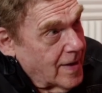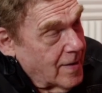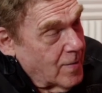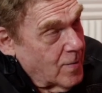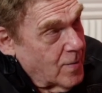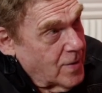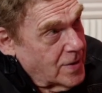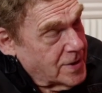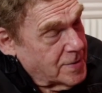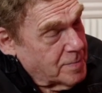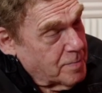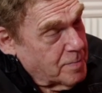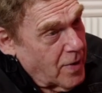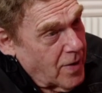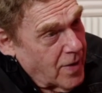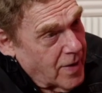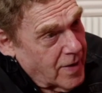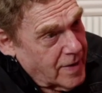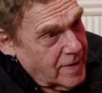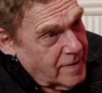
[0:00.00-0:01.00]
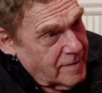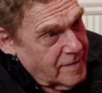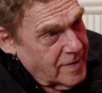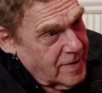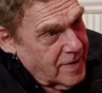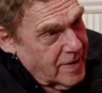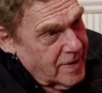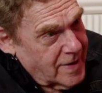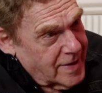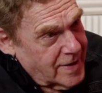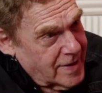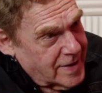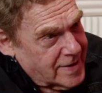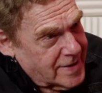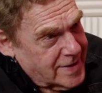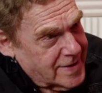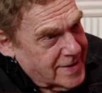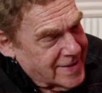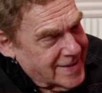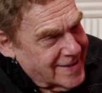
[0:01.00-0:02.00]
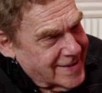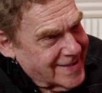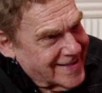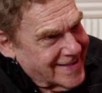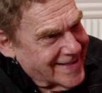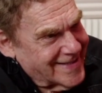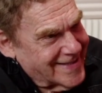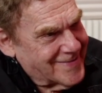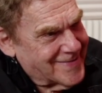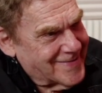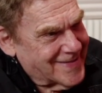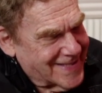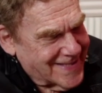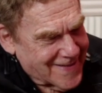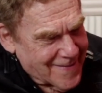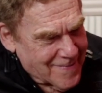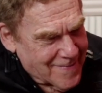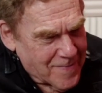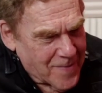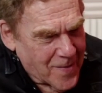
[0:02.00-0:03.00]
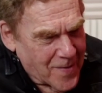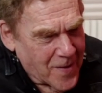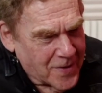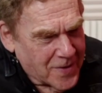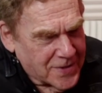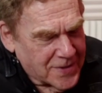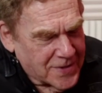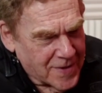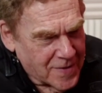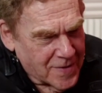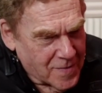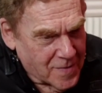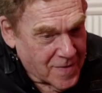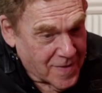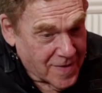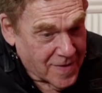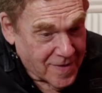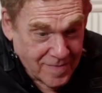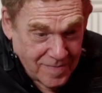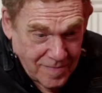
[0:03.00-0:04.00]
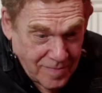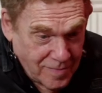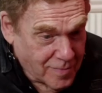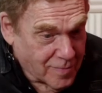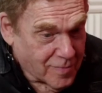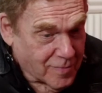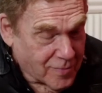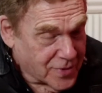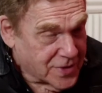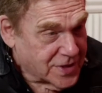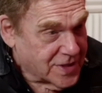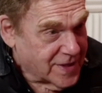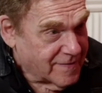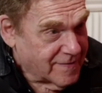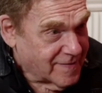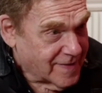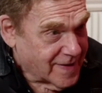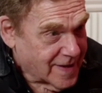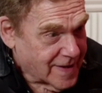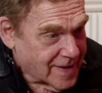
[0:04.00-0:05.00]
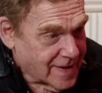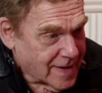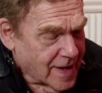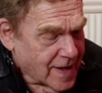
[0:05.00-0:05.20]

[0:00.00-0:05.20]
Which part of the audience? There were some parts that were receiving it.